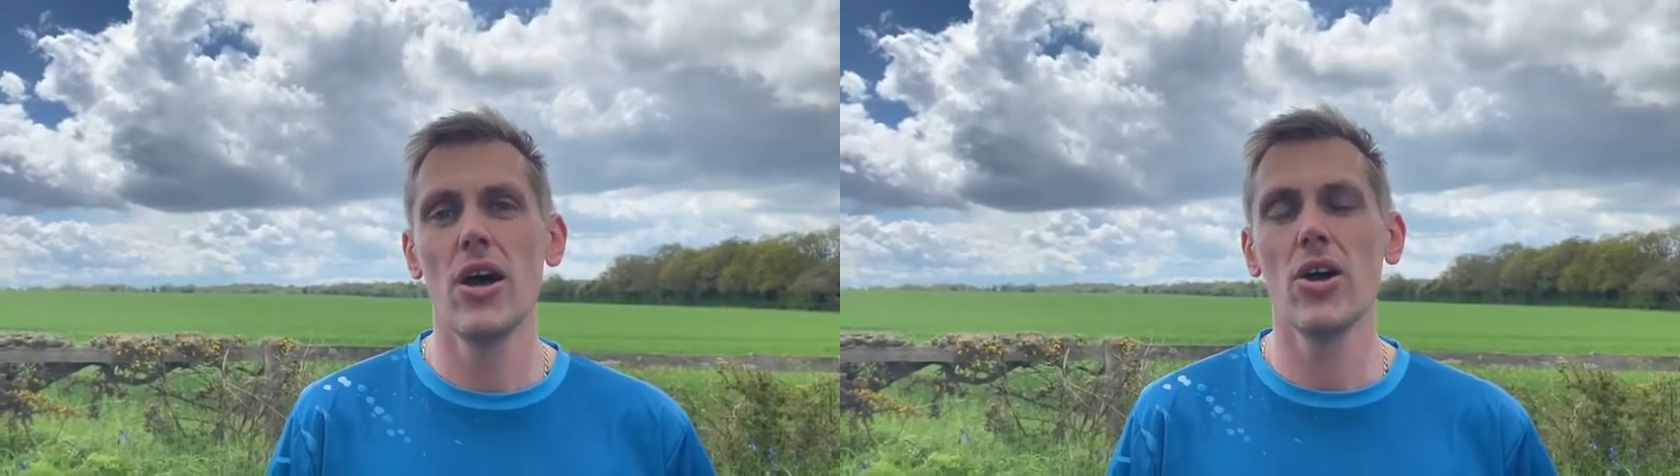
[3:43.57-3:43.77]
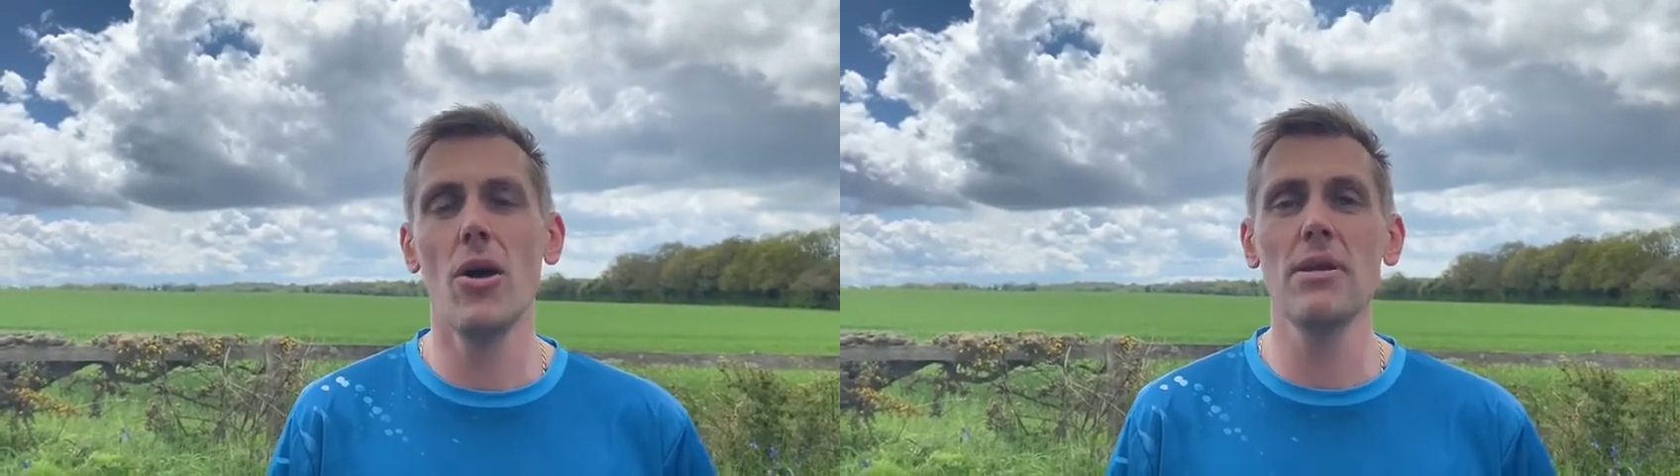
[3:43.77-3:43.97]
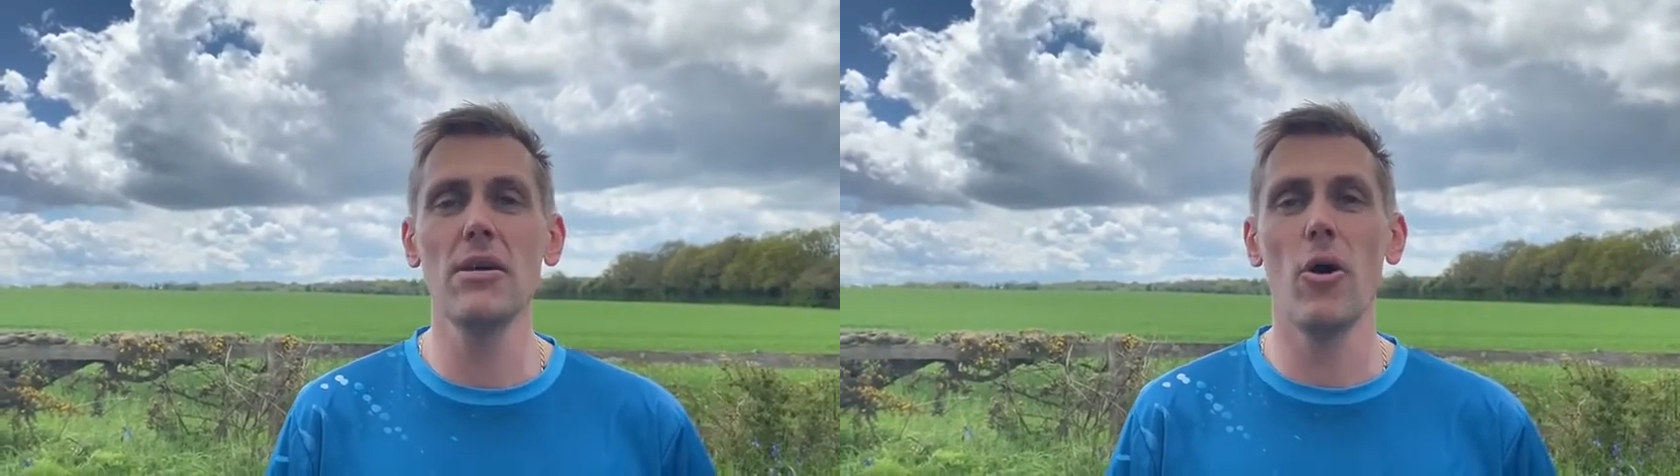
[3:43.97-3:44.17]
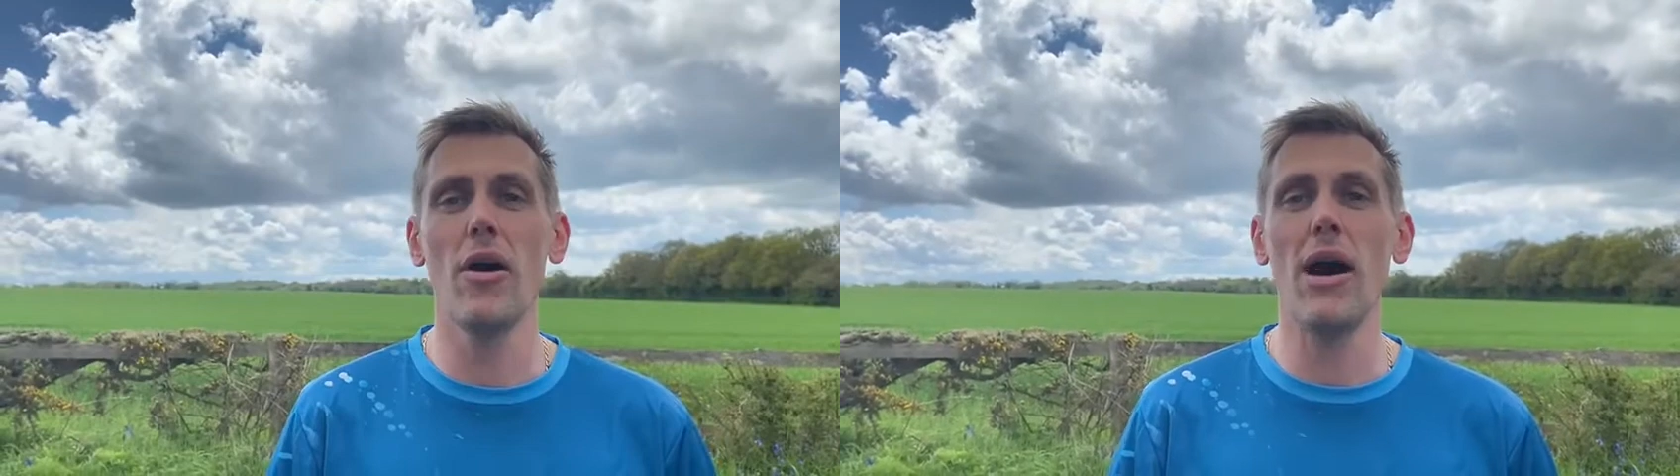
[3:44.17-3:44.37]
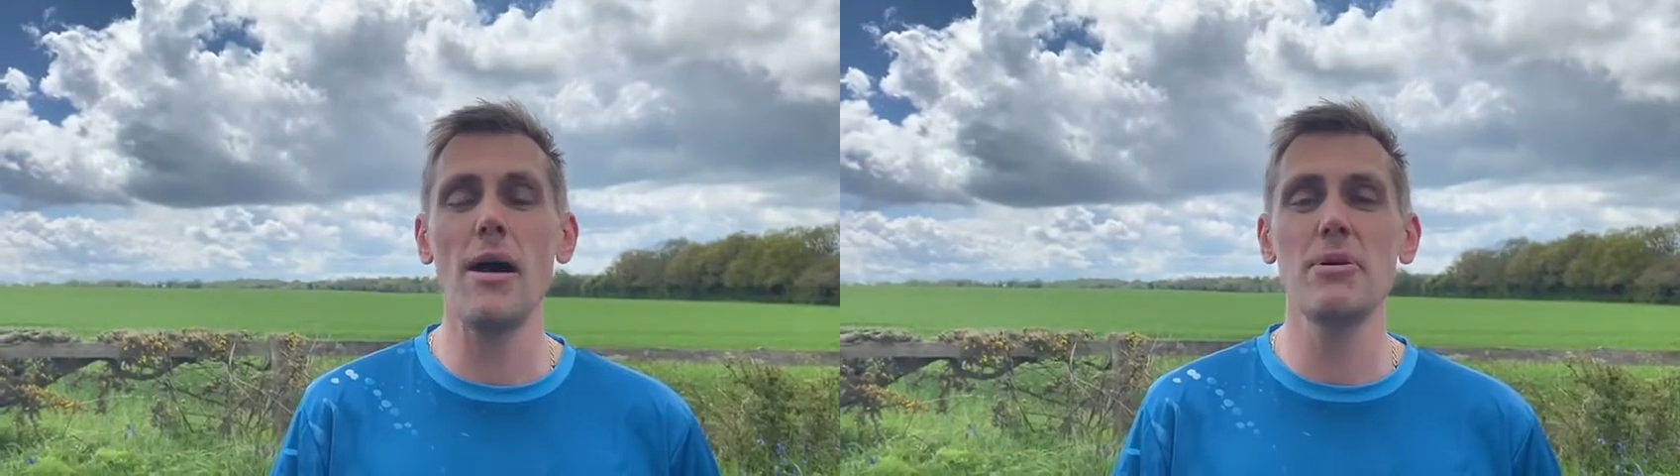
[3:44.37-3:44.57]
commonly what
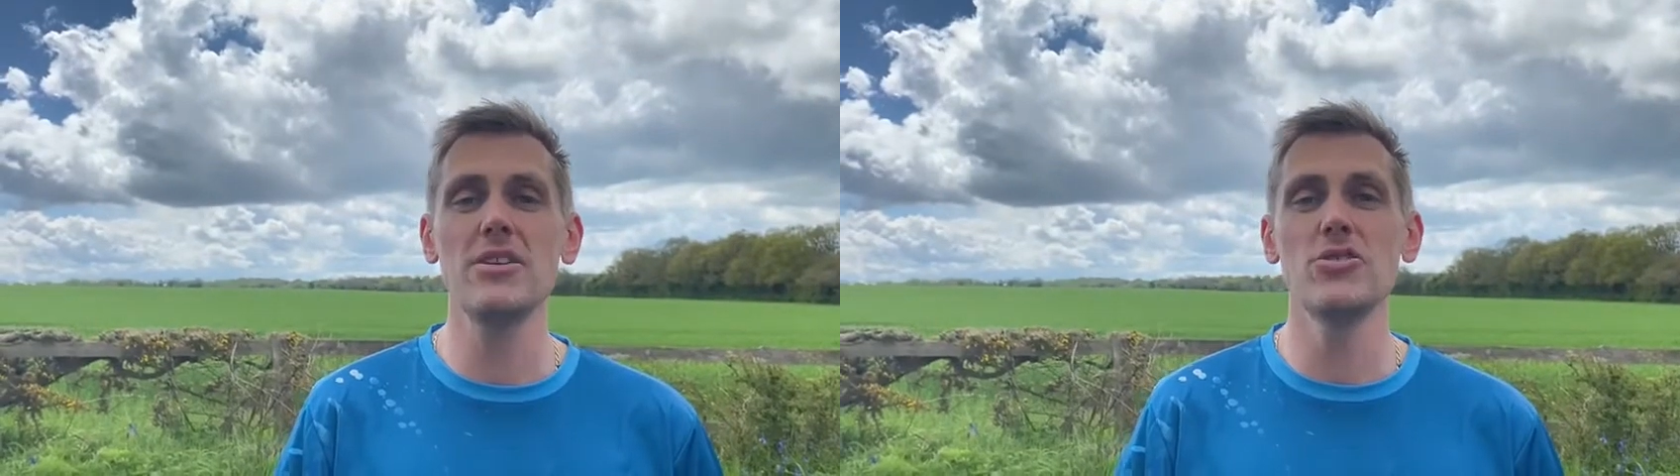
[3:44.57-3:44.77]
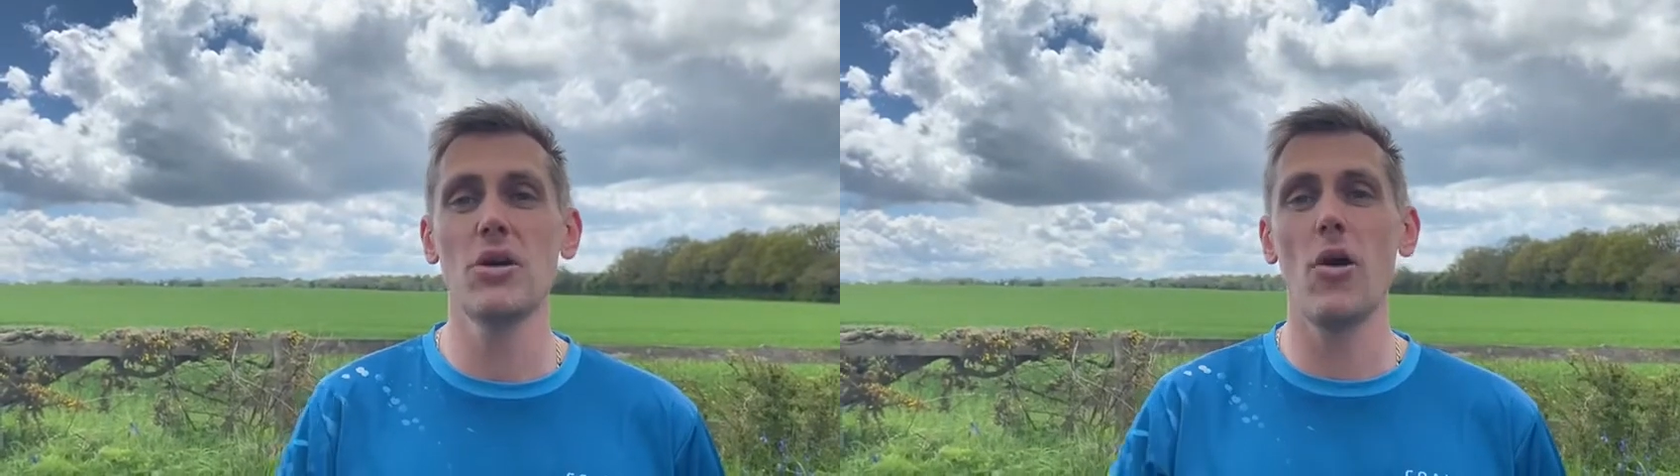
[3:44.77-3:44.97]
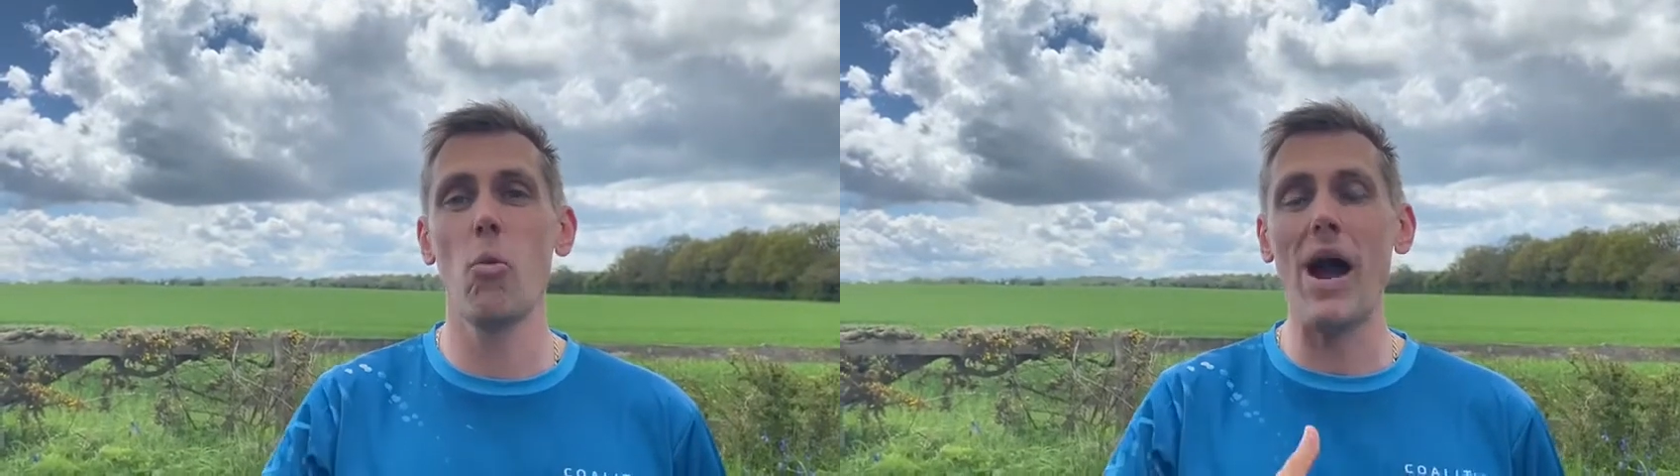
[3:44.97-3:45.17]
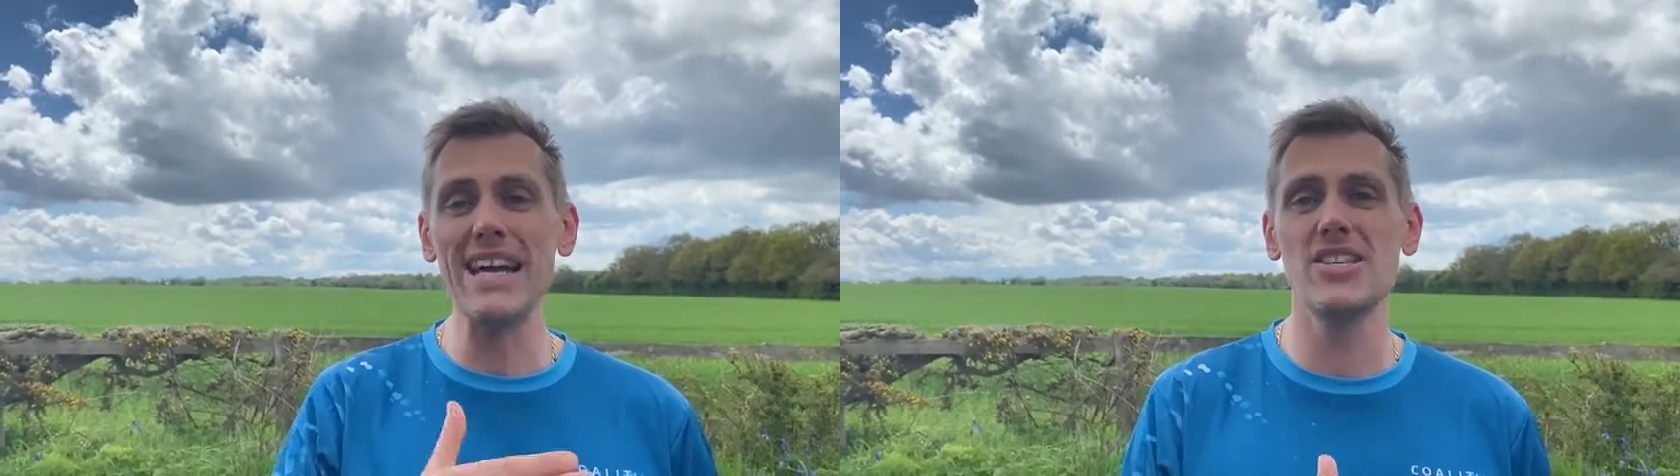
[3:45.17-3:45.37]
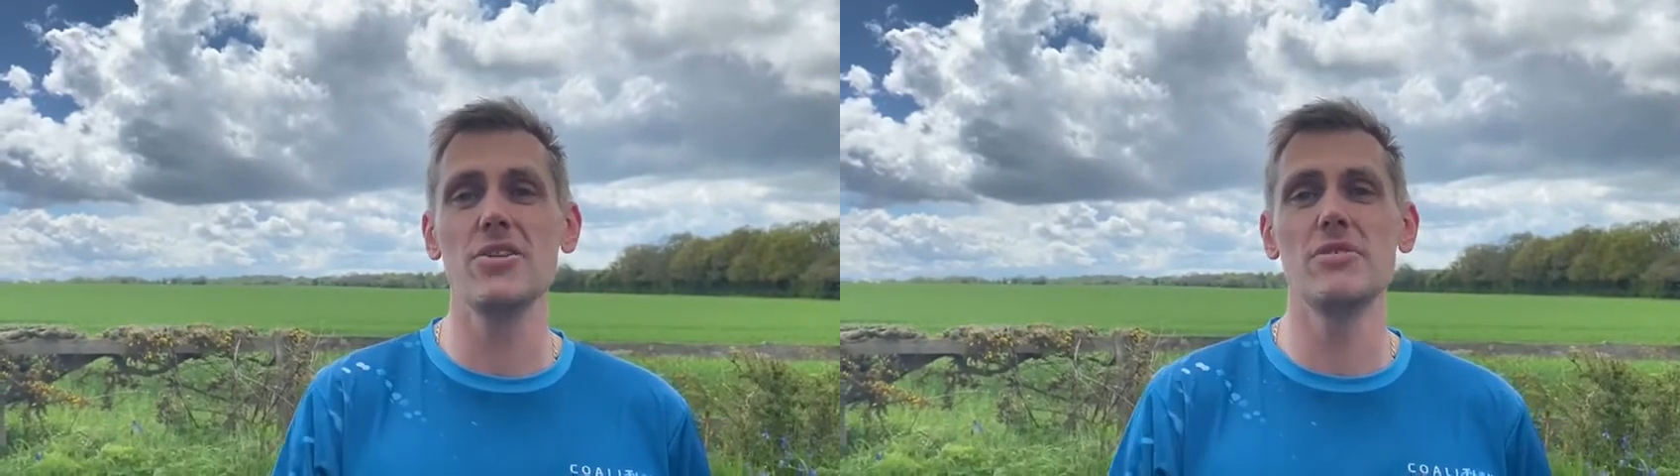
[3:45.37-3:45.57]
will happen is you'll go
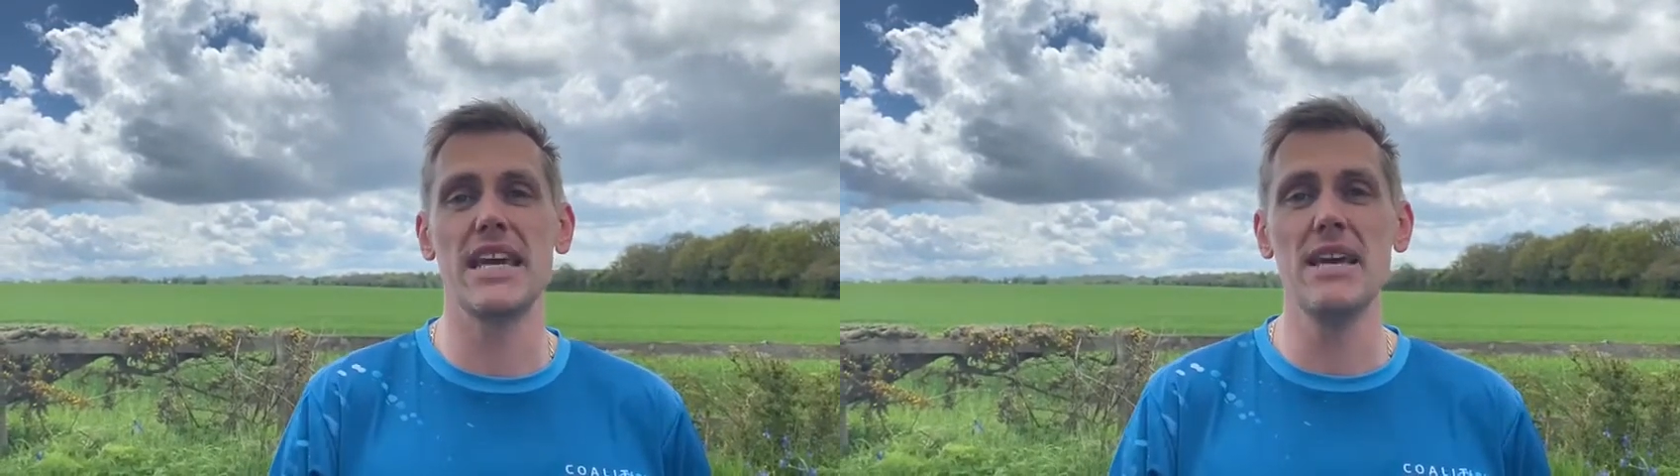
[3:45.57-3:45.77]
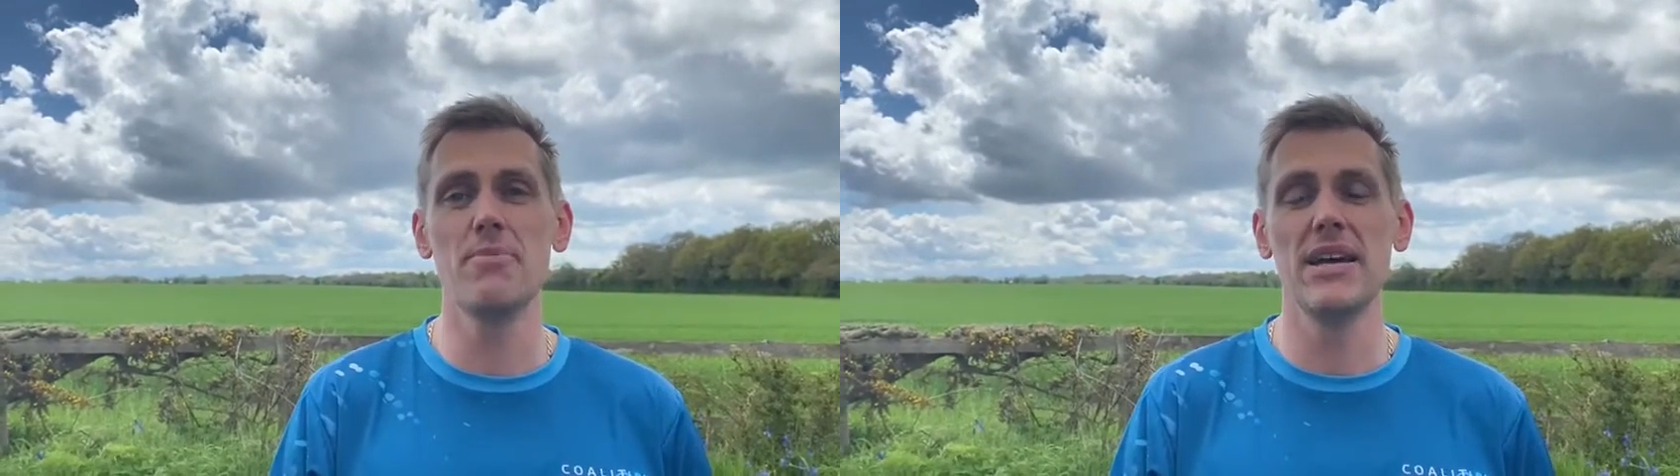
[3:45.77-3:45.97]
way too deep.